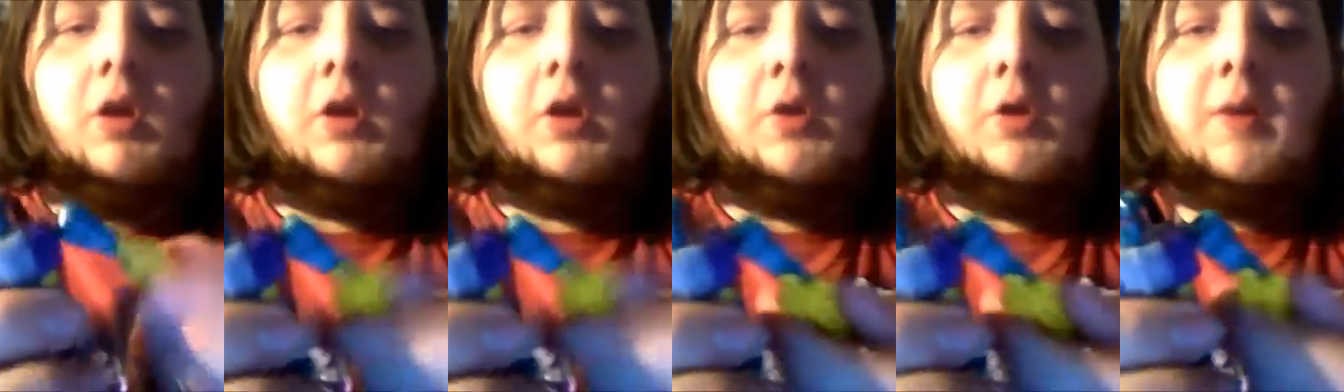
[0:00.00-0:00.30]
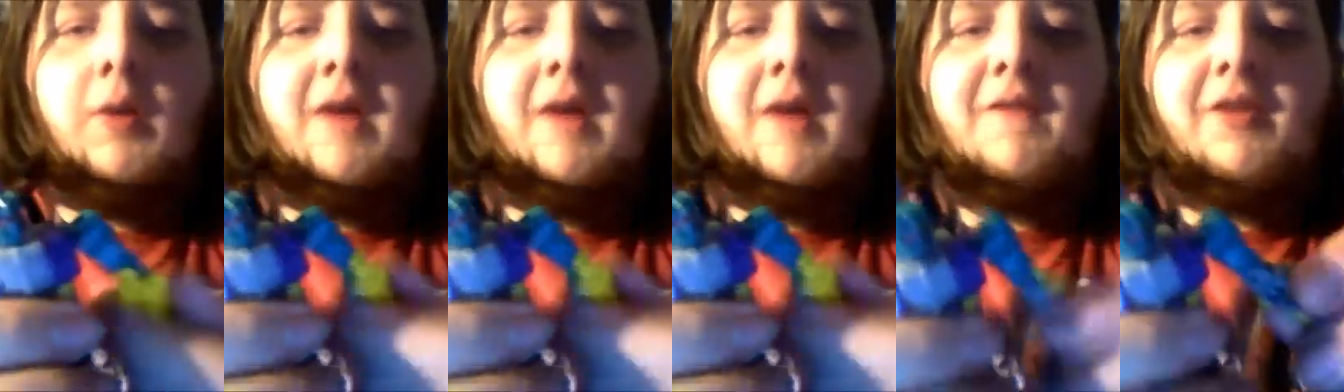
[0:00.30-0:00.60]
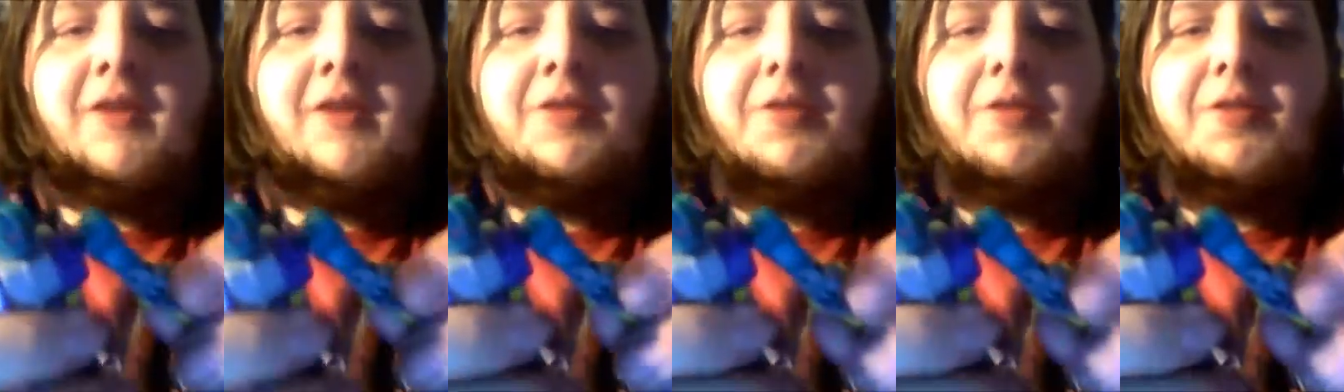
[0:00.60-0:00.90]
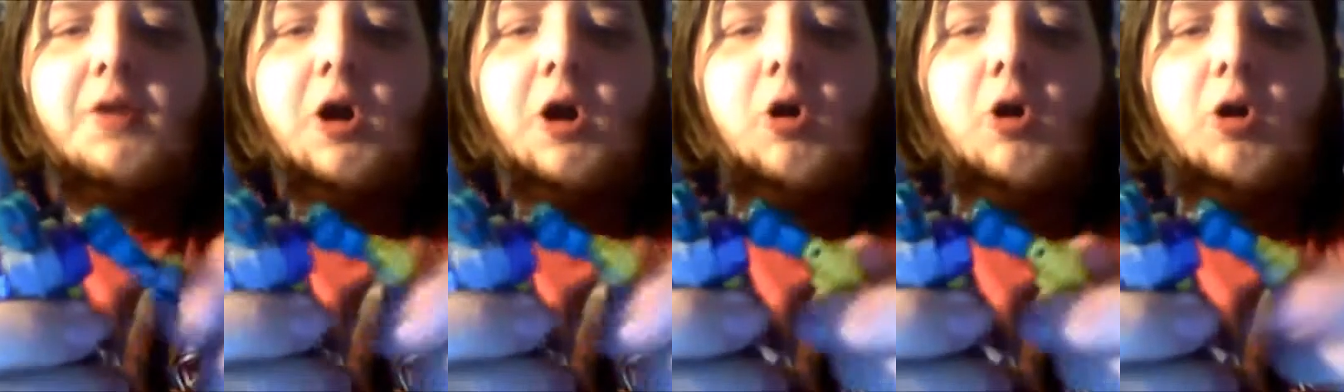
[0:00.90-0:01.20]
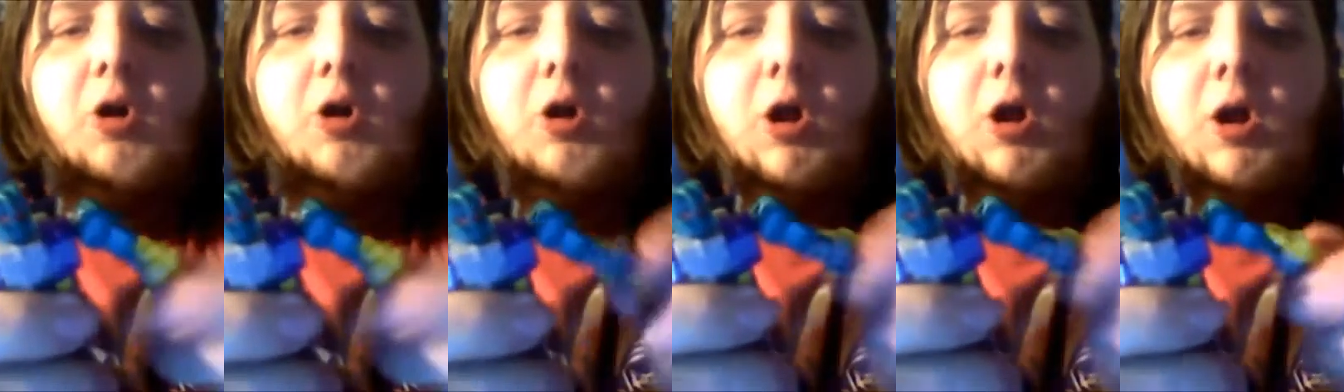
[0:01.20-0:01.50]
You have a
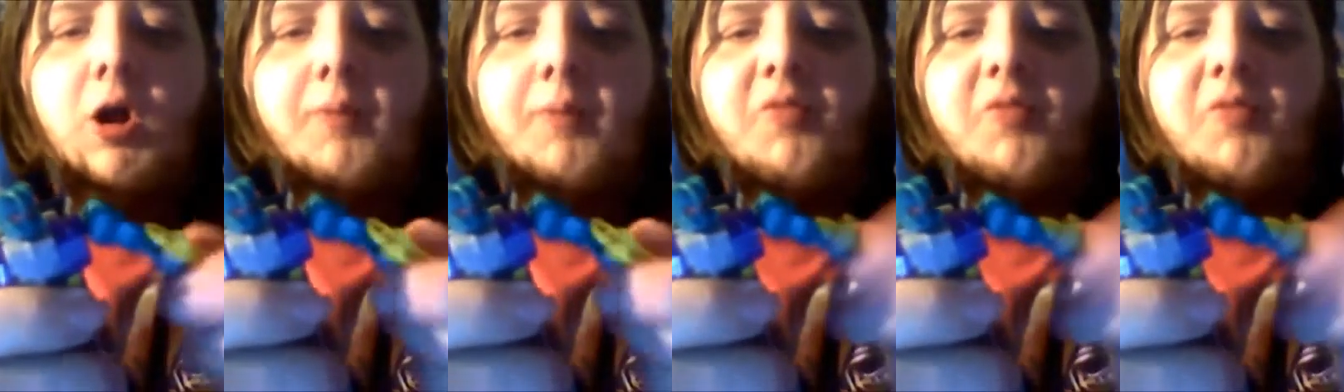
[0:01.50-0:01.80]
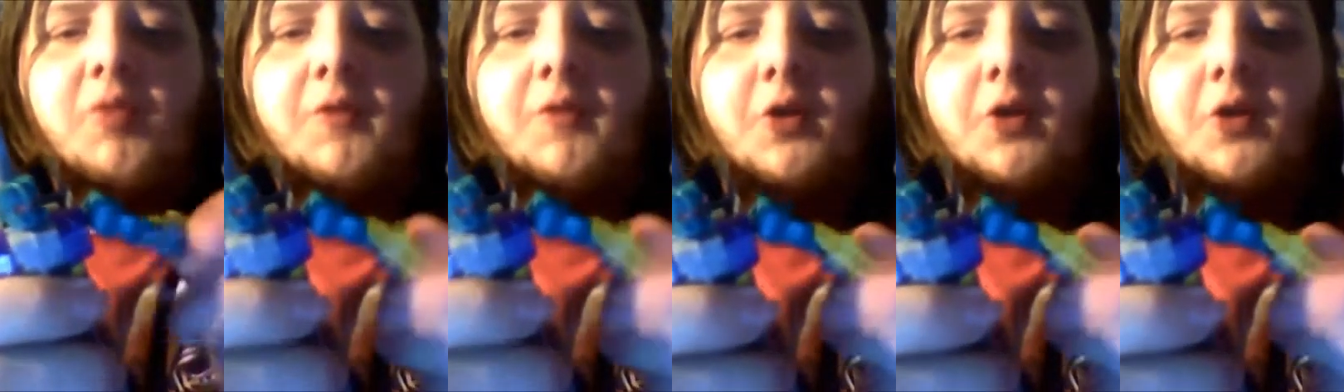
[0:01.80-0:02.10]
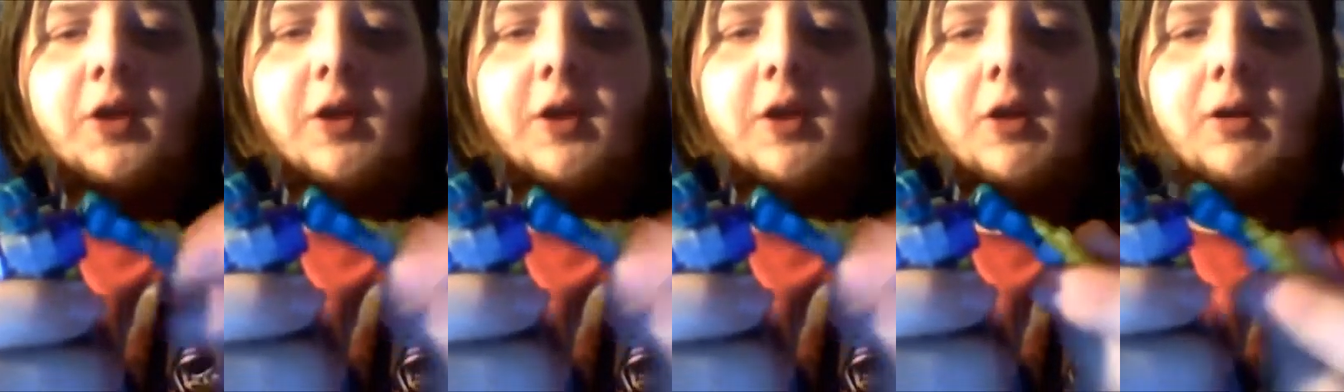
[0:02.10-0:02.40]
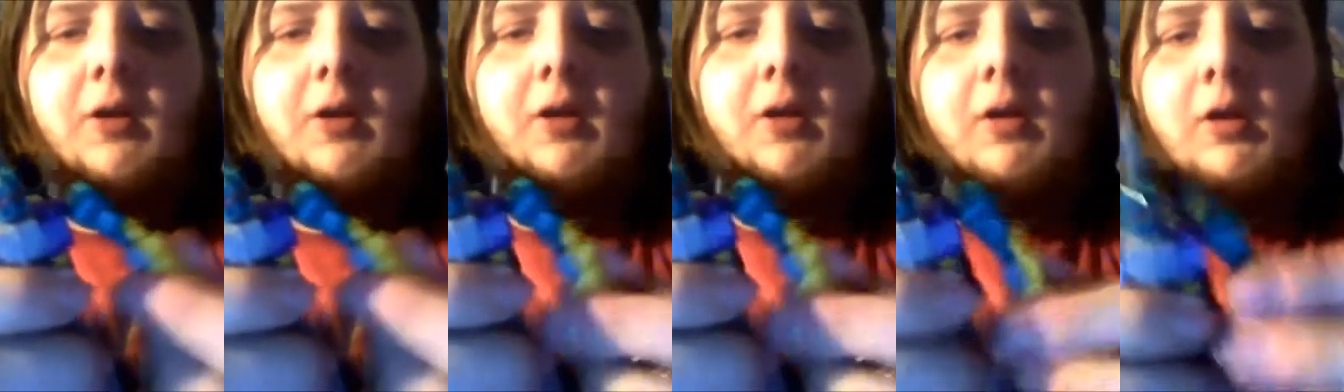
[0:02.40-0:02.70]
arm swivel here,